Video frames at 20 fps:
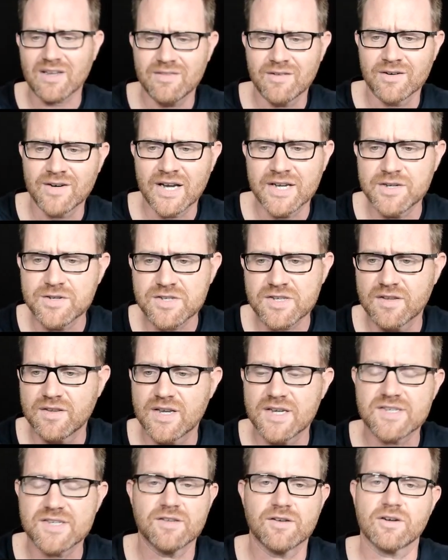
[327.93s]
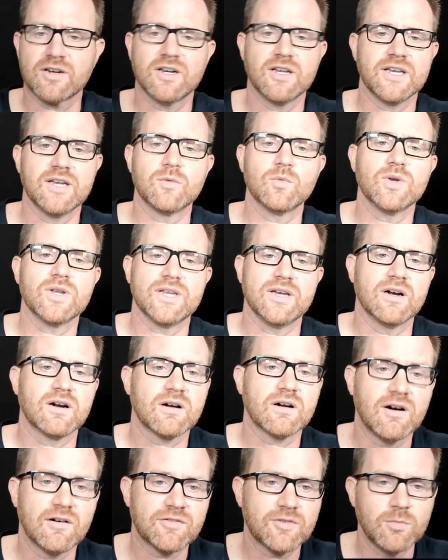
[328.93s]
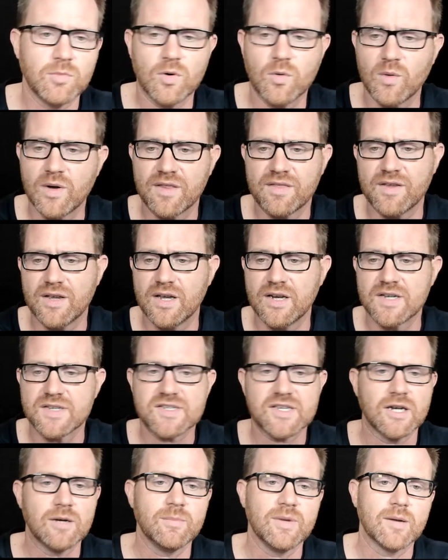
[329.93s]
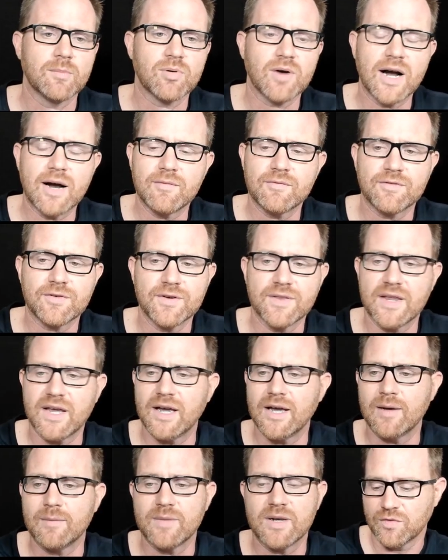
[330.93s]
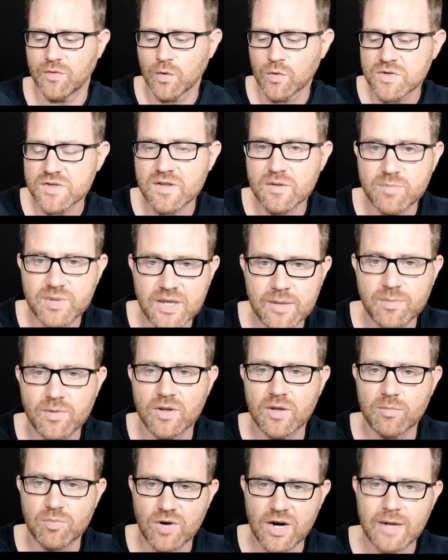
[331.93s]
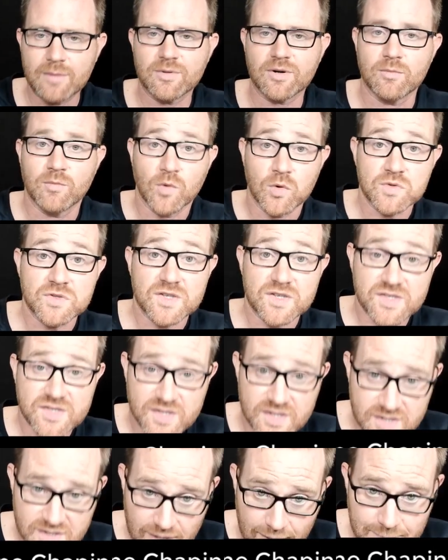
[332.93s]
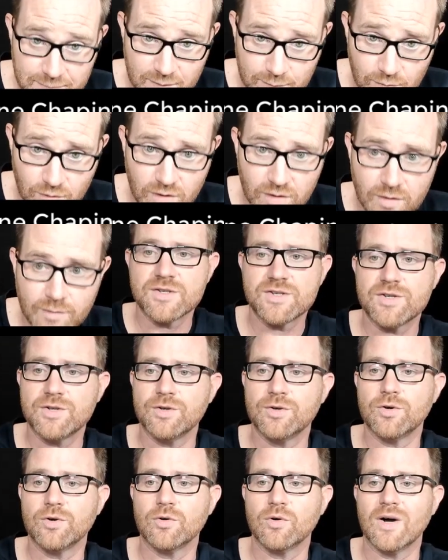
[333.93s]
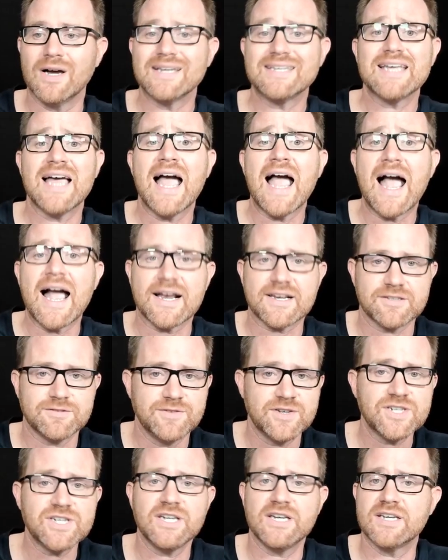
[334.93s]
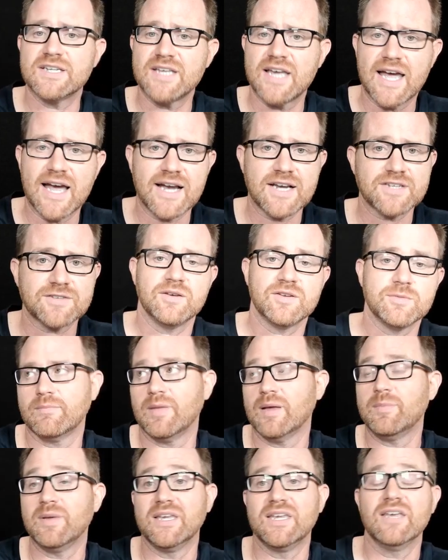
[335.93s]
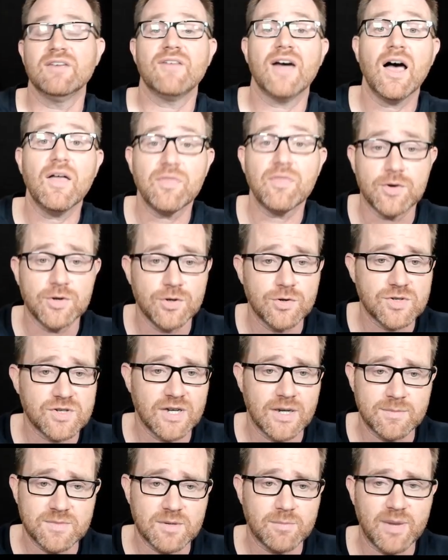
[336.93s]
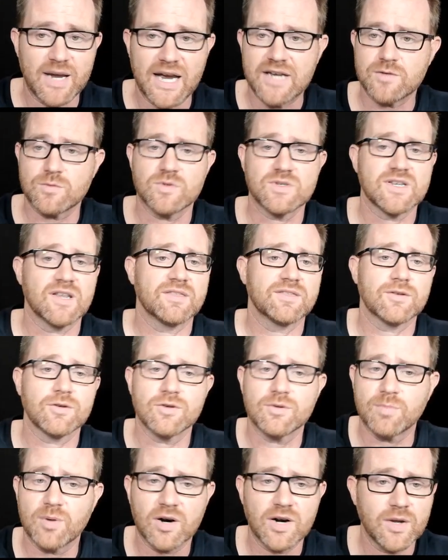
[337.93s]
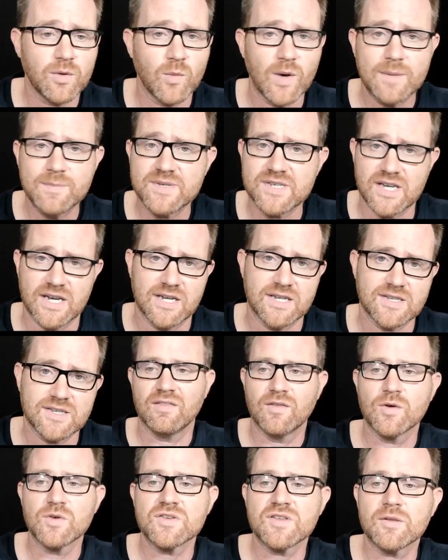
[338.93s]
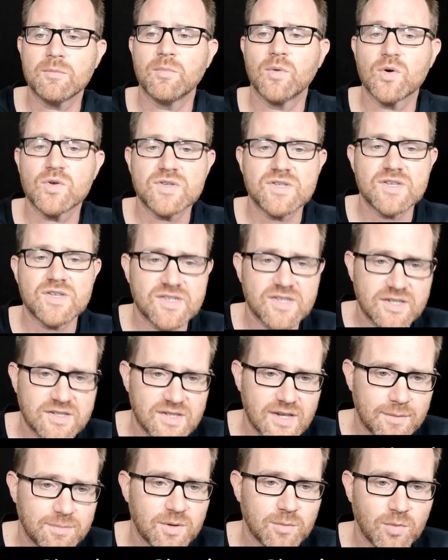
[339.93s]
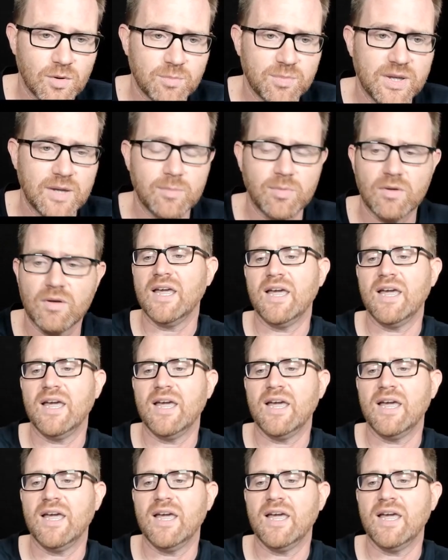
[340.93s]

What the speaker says: they're not used to this and they're going to get really uncomfortable with it. And it's going to be a problem for them. And those are the people that probably are most susceptible to attacks, phishing attacks, to maybe give out their usernames and passwords on third-party websites. Those are the most susceptible people.